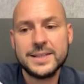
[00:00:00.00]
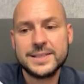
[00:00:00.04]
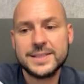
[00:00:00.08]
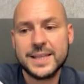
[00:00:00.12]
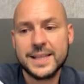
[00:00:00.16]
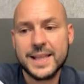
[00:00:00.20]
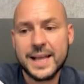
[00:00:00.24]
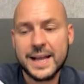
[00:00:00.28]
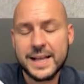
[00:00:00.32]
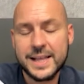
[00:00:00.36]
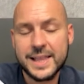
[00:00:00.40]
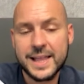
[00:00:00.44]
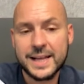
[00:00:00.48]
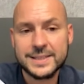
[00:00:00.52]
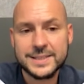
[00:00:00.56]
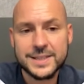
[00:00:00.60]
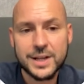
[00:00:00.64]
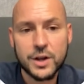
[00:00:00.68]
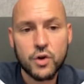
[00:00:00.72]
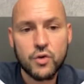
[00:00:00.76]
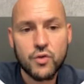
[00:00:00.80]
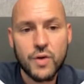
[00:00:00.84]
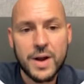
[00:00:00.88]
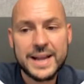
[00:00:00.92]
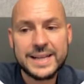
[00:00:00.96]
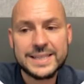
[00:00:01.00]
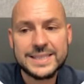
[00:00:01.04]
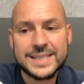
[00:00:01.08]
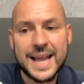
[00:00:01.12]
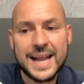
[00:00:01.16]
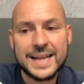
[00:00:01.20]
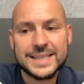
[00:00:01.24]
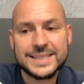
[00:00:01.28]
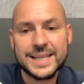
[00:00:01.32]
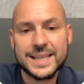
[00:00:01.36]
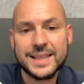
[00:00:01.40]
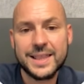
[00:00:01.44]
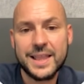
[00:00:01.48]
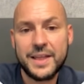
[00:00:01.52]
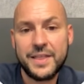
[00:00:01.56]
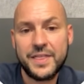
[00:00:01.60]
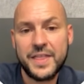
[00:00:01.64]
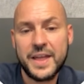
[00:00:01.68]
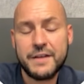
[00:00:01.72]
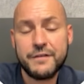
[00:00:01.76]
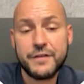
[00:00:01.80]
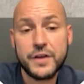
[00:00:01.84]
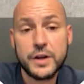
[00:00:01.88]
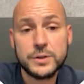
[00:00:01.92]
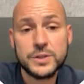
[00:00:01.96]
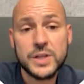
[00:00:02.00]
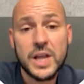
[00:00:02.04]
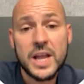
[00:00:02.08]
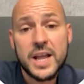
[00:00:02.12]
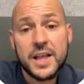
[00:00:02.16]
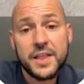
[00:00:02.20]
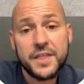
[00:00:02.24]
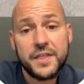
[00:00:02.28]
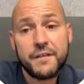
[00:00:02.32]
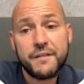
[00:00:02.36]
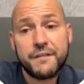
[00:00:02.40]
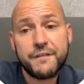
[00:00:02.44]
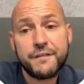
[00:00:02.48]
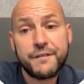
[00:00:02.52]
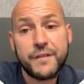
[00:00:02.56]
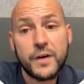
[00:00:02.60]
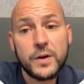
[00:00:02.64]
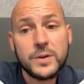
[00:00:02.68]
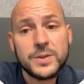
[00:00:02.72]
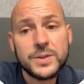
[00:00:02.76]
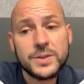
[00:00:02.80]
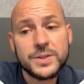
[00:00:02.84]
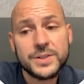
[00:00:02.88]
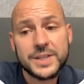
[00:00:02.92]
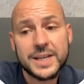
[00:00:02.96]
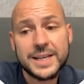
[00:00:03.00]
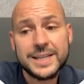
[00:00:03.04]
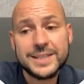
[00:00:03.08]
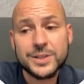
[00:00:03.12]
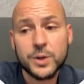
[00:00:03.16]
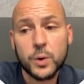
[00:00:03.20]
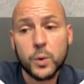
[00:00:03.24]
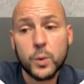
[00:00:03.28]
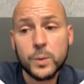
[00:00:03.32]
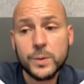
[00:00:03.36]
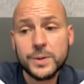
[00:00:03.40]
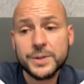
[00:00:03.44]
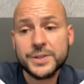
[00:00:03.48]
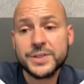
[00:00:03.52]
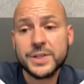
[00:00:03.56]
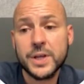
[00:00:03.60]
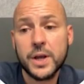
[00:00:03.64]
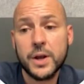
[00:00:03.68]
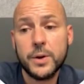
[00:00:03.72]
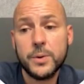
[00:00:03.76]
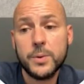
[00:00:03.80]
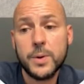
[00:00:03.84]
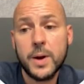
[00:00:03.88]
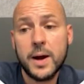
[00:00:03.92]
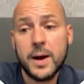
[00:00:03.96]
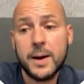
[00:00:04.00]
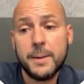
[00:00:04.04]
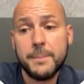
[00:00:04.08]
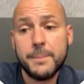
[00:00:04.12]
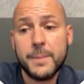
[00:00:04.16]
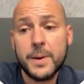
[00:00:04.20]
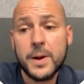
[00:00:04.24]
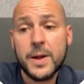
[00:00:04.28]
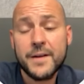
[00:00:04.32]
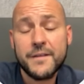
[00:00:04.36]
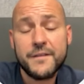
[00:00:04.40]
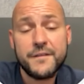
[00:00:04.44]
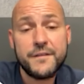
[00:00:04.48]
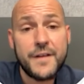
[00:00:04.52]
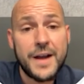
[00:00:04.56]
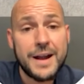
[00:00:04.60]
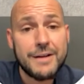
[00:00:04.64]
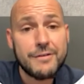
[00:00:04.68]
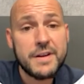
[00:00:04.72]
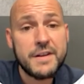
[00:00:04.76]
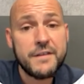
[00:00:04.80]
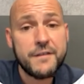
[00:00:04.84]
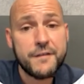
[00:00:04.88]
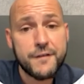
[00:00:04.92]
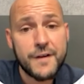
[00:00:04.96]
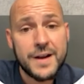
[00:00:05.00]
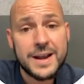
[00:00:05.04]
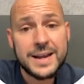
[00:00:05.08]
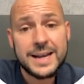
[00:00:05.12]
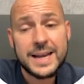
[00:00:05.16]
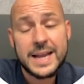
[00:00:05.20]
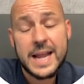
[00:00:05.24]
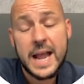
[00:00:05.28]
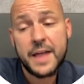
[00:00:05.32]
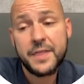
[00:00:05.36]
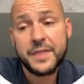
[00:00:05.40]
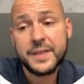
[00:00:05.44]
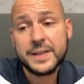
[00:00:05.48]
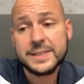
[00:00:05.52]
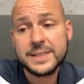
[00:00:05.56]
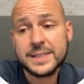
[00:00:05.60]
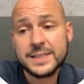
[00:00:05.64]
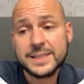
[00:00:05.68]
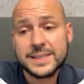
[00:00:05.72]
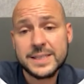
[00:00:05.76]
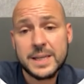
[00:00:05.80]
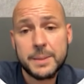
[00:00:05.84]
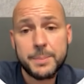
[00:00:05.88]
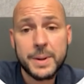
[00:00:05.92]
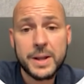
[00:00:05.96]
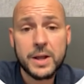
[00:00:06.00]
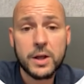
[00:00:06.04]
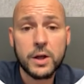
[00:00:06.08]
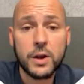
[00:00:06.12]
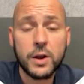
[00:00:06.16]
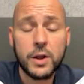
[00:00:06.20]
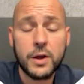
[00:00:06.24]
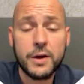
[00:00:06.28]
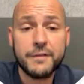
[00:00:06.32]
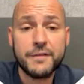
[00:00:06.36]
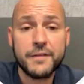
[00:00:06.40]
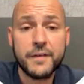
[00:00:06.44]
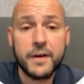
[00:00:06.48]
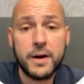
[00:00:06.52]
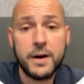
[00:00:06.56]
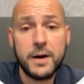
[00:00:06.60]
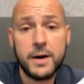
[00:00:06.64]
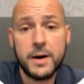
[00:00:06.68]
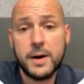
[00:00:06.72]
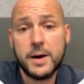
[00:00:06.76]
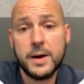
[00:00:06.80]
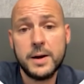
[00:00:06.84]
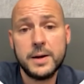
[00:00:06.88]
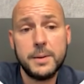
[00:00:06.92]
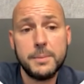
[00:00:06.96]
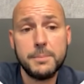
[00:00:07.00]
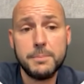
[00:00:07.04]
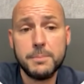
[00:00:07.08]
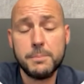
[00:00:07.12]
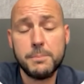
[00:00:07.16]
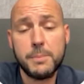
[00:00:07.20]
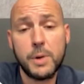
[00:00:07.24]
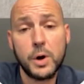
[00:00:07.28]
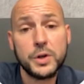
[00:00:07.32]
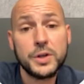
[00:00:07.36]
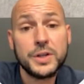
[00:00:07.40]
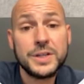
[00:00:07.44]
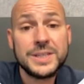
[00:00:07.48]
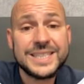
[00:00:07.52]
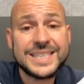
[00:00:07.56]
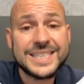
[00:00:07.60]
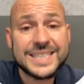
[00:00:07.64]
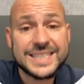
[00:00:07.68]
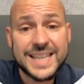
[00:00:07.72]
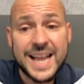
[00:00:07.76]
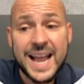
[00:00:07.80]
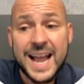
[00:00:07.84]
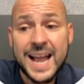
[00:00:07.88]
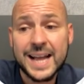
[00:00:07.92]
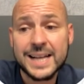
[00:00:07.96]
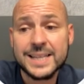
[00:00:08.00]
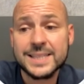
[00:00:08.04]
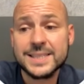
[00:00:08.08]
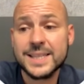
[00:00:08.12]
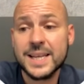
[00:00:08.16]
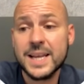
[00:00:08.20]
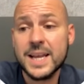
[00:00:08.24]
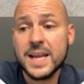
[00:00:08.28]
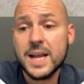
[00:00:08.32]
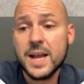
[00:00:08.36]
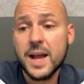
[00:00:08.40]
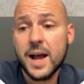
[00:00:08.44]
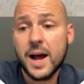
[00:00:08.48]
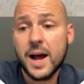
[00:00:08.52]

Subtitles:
So that's a great tactic that they've used. The font is also very friendly, and this is typical of modern SaaS.